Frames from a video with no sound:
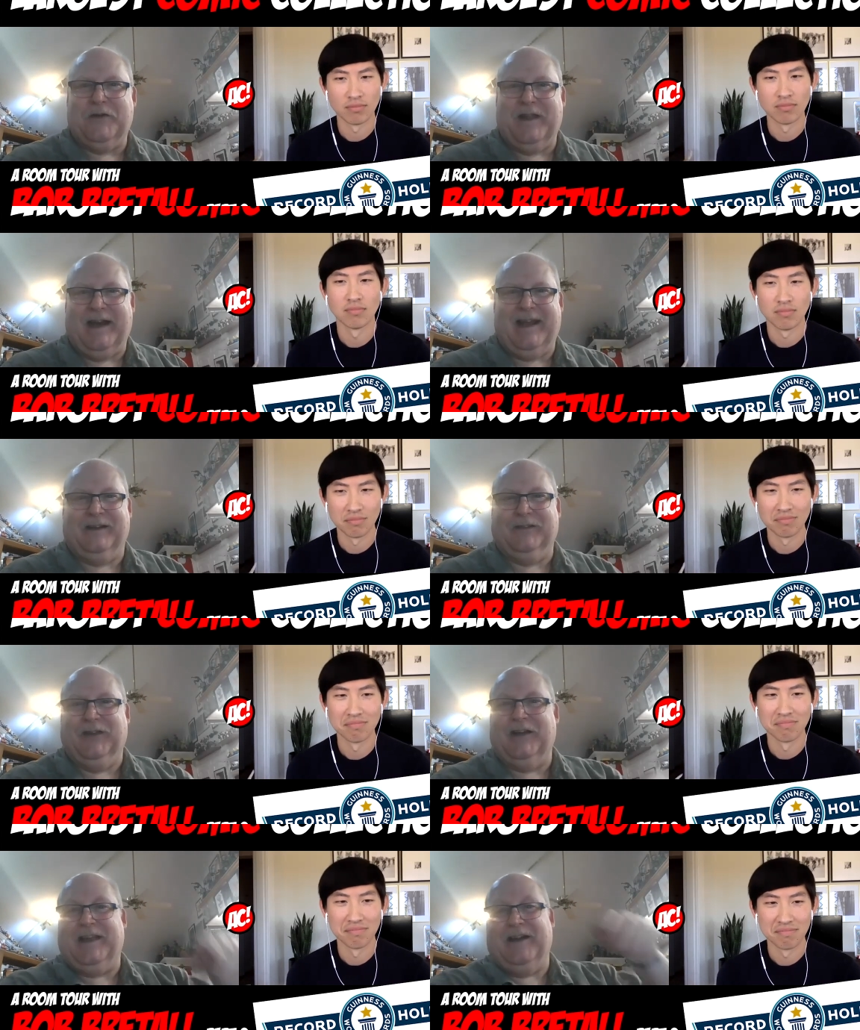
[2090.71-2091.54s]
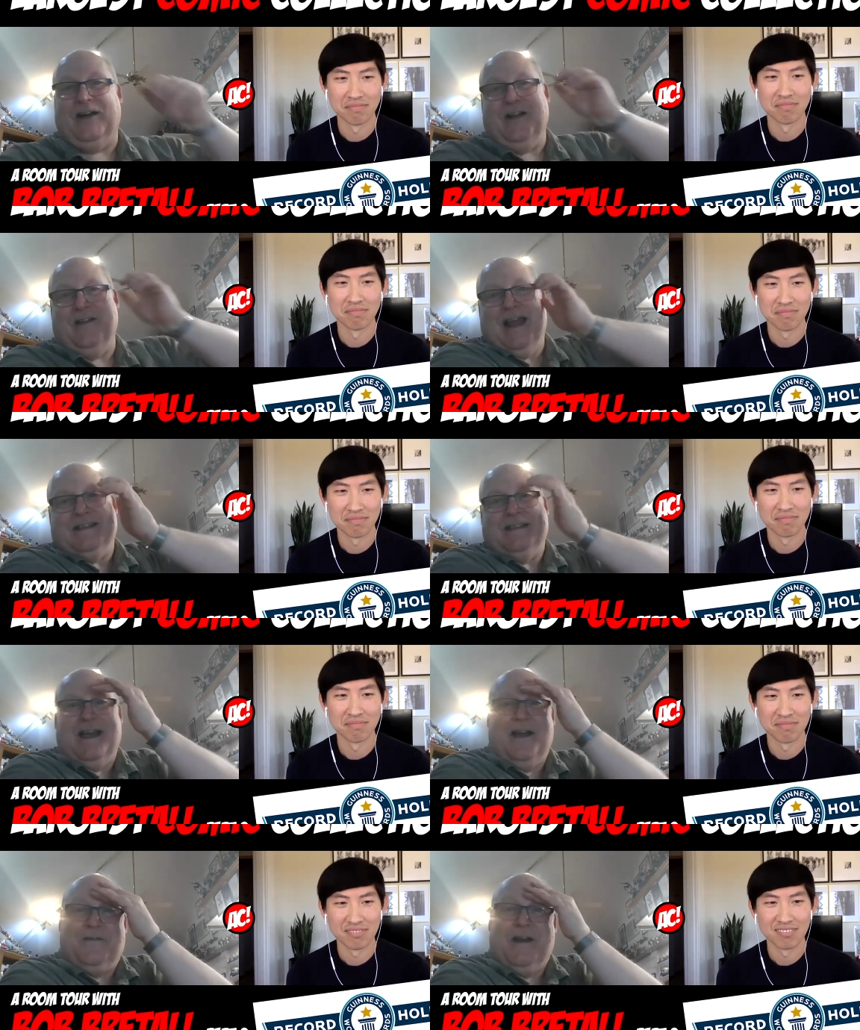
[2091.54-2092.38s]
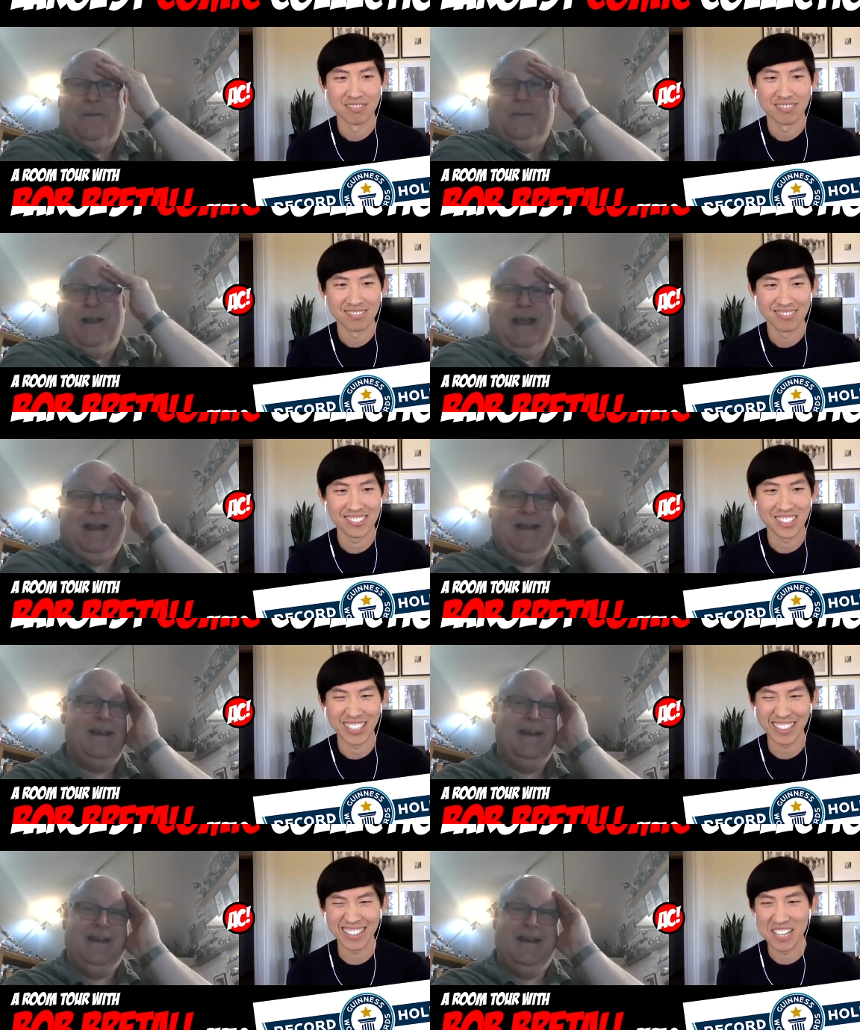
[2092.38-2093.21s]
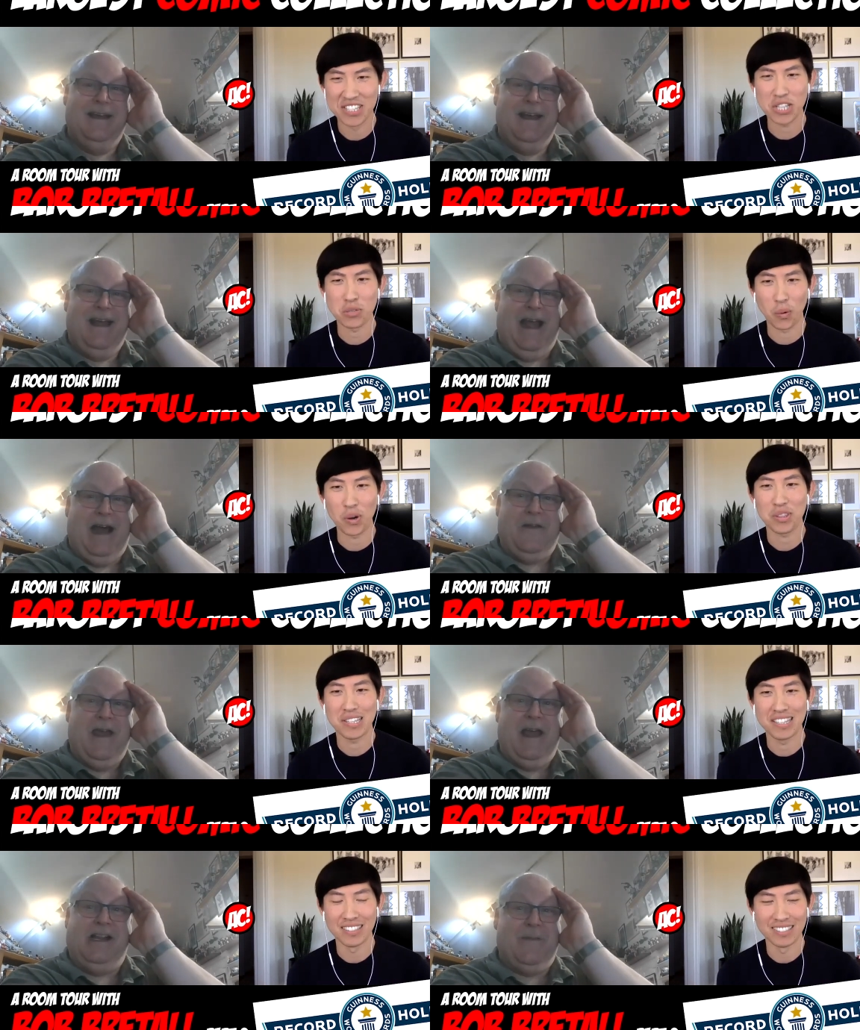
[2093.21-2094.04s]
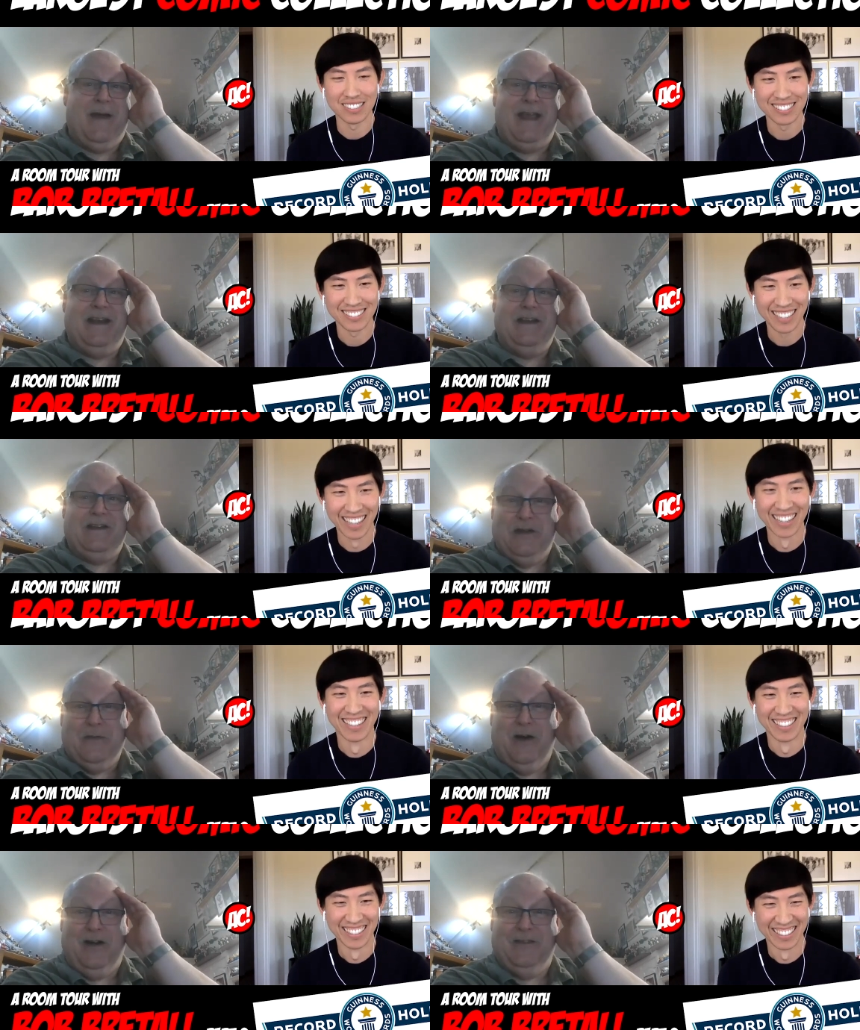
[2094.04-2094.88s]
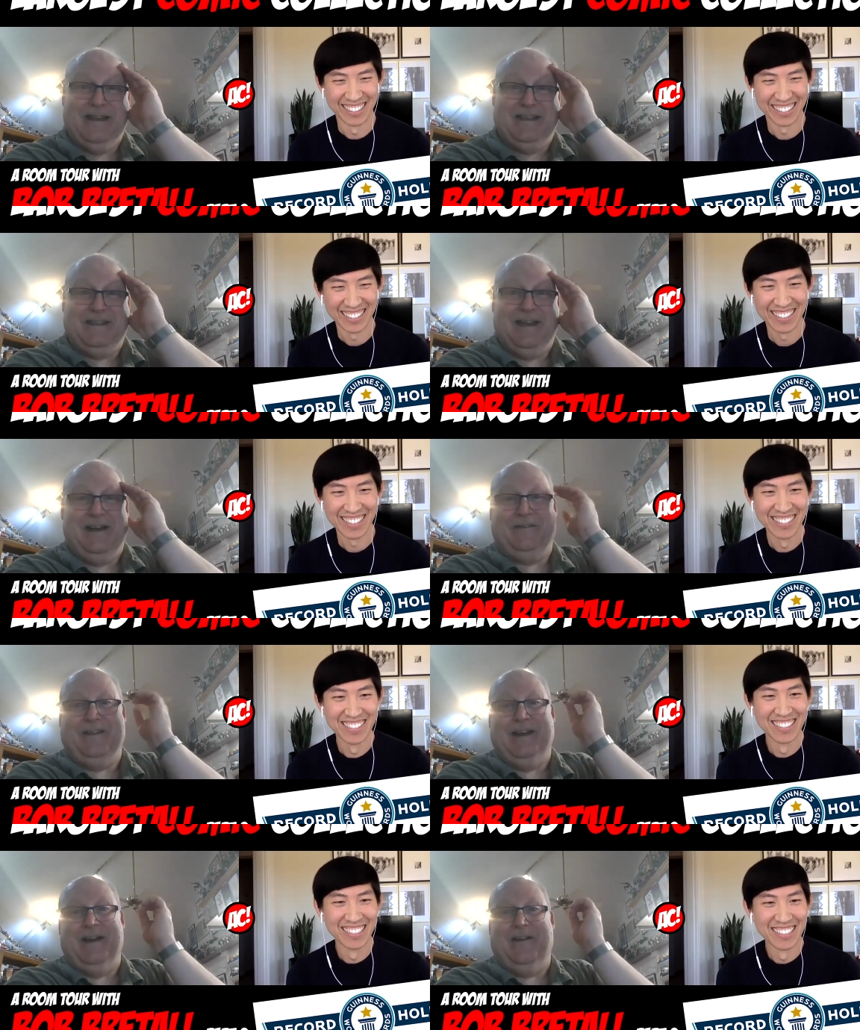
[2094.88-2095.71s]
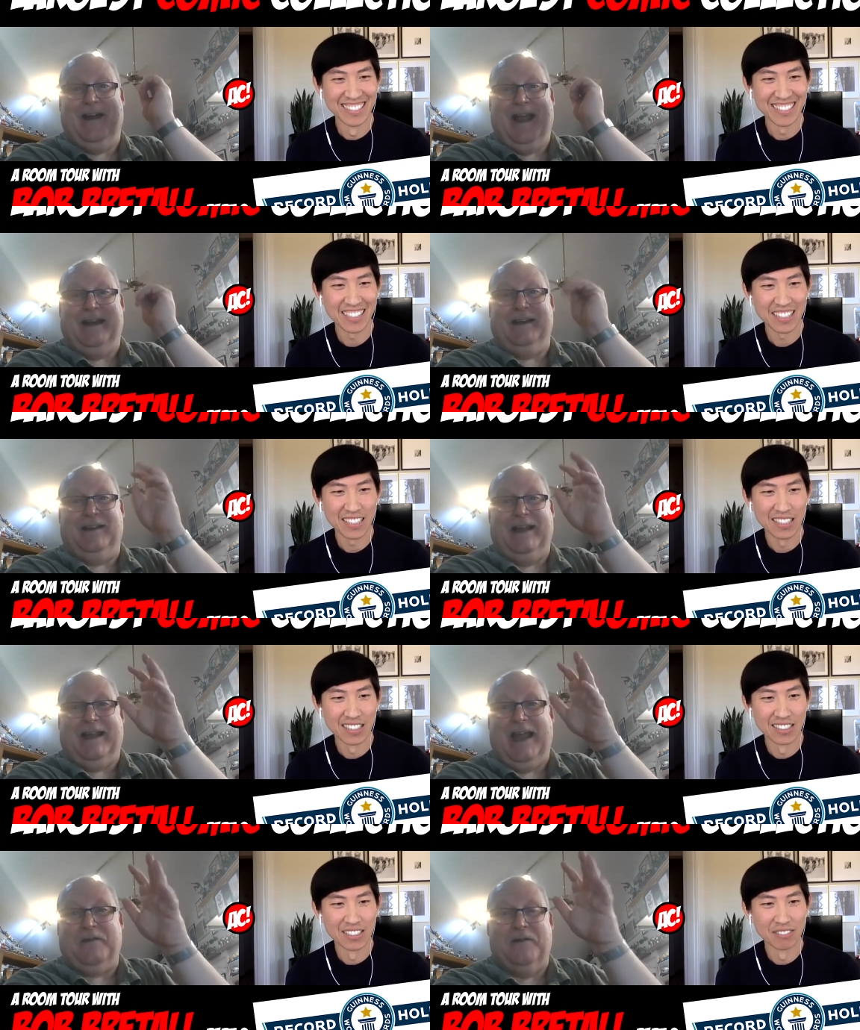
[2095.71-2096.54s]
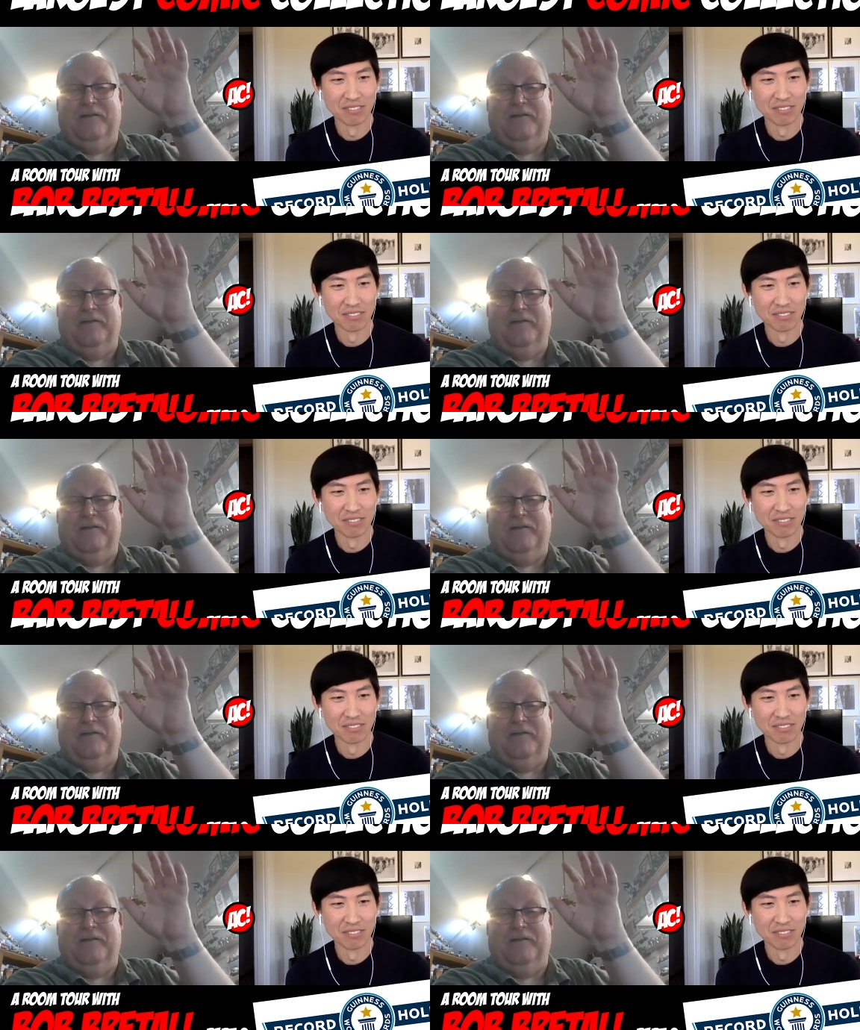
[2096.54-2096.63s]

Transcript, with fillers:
Speaker 1: And then I had to look at all that stuff, and I'm like, you're like, uh, is this worth how it? hell am I going to do all this stuff? You know, I had to like have a